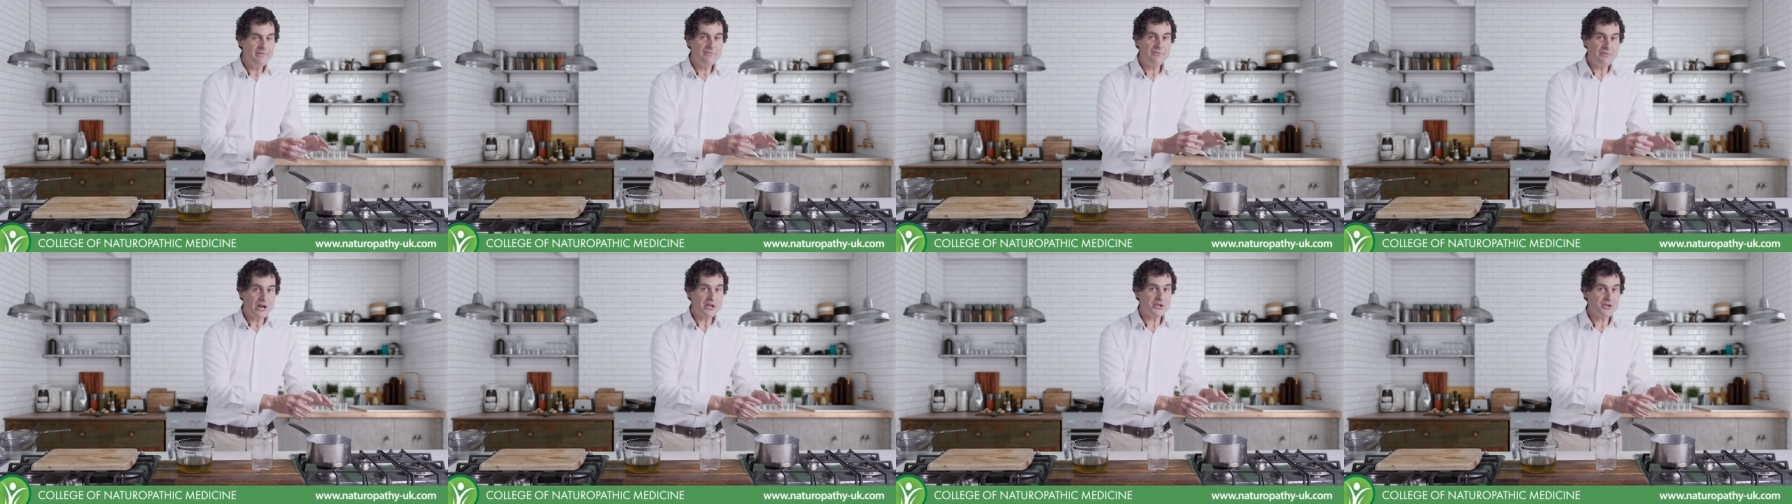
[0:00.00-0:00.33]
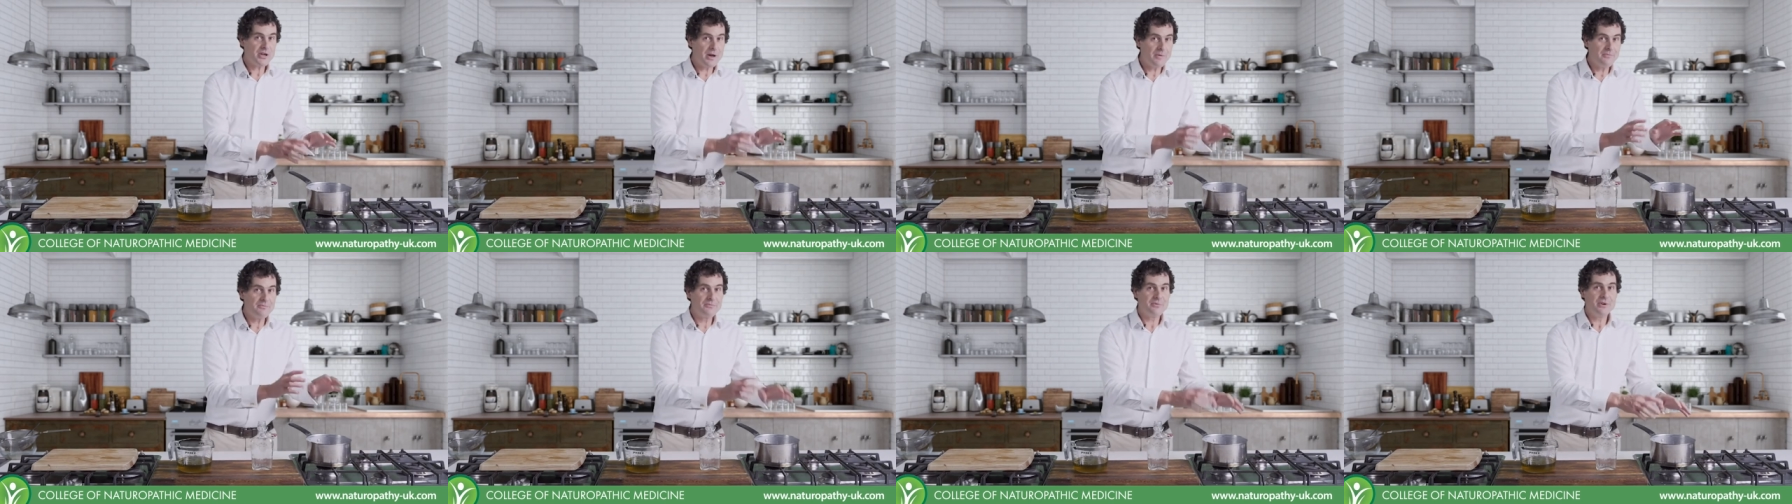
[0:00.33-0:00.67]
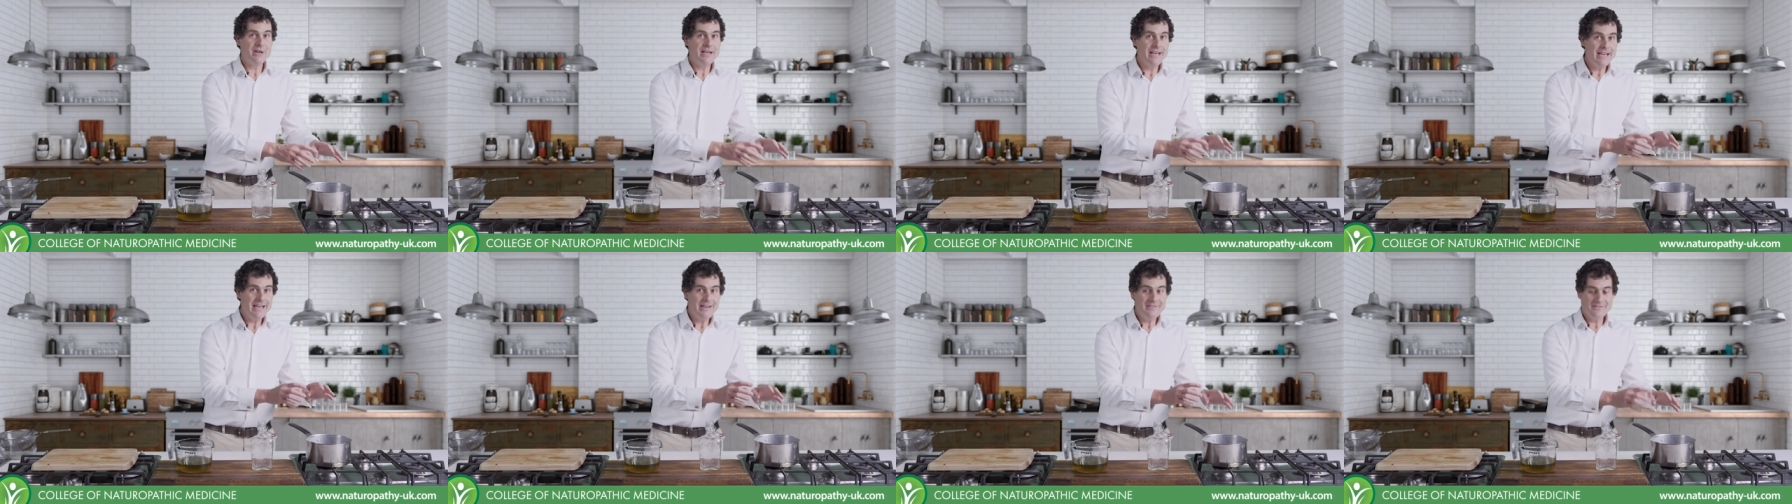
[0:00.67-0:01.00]
fresh
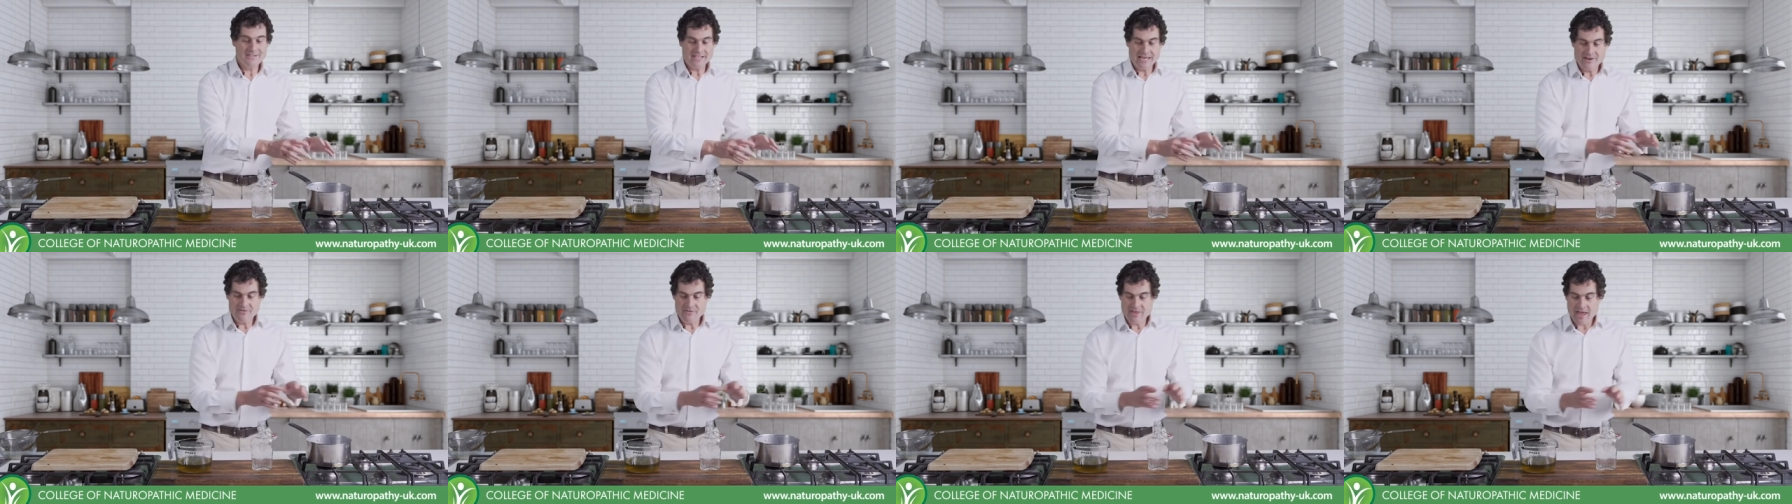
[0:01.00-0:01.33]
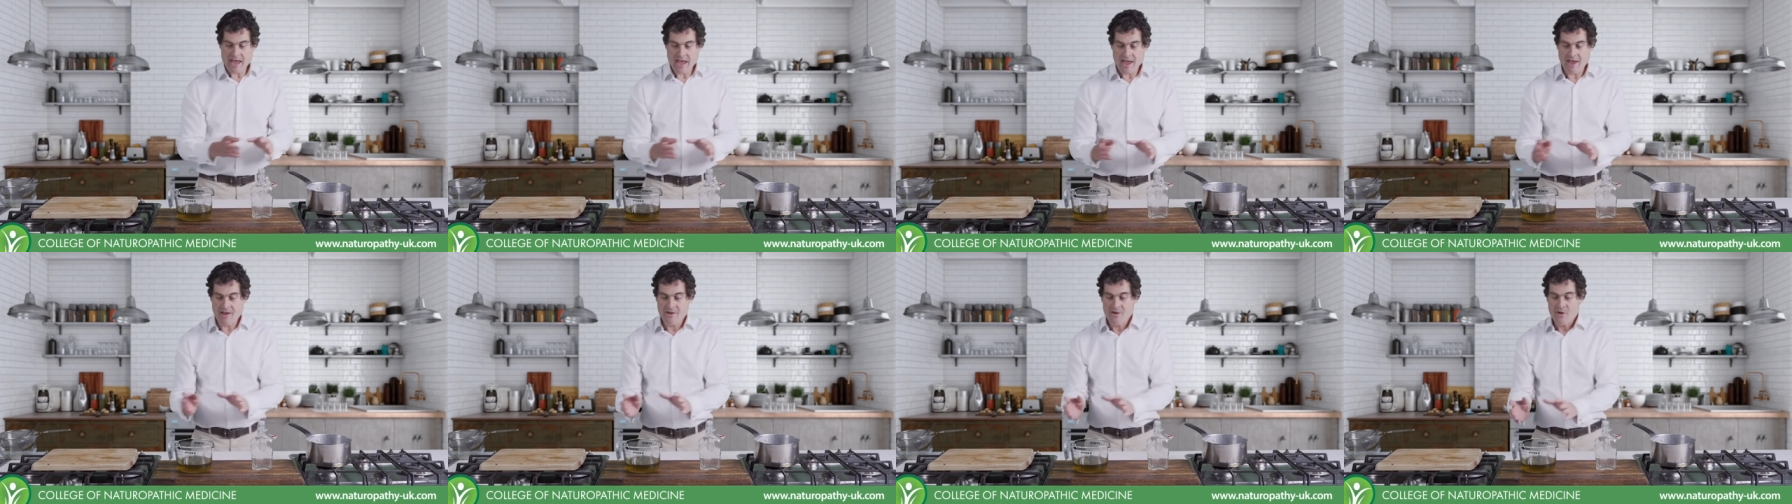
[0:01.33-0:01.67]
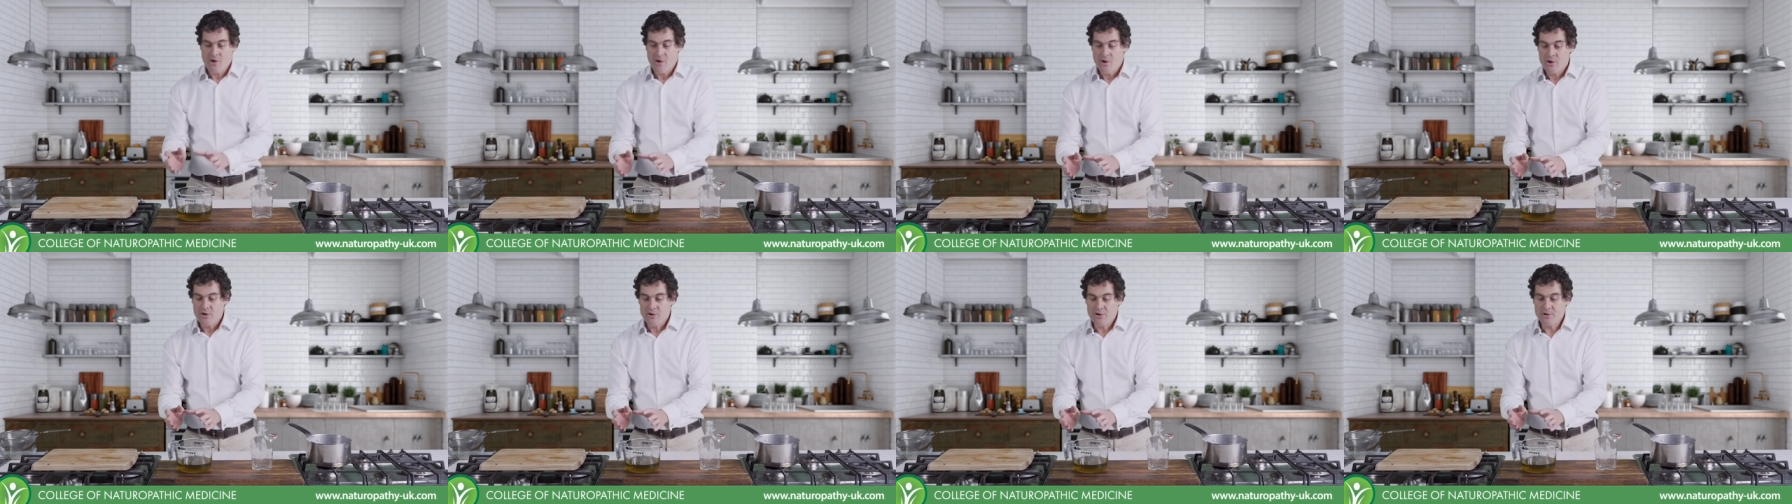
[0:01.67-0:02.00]
comfrey leaves in there,
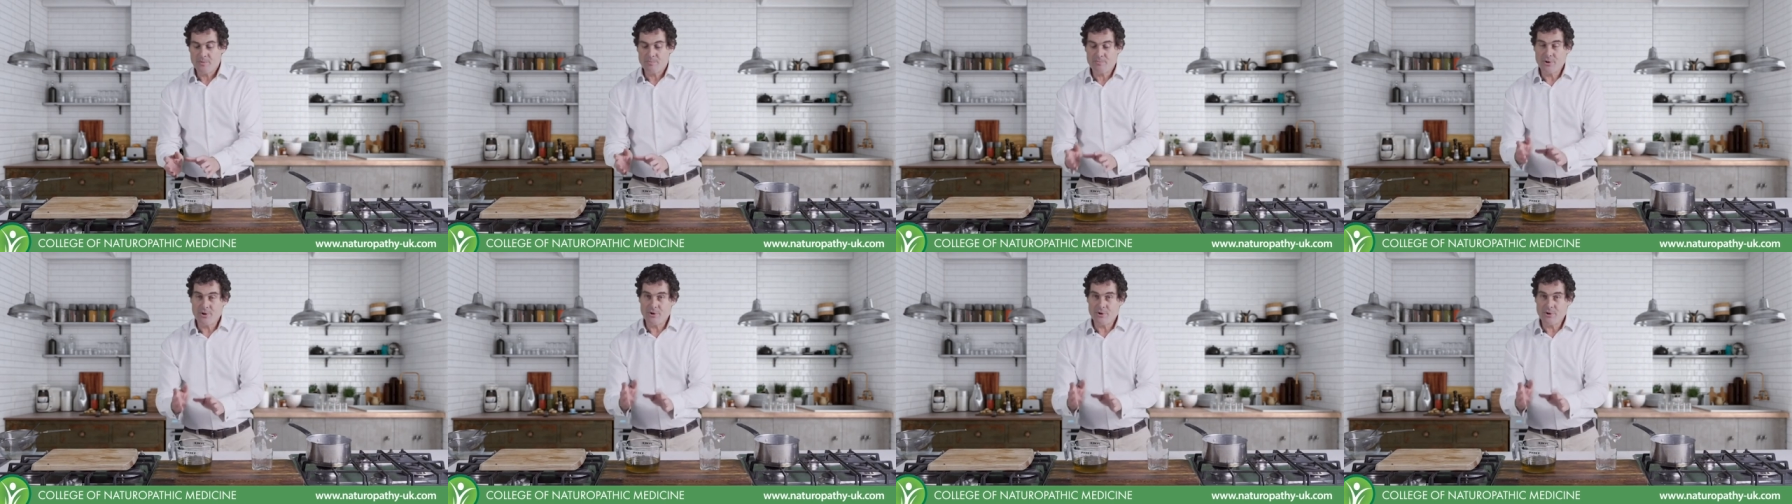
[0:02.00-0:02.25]
you'd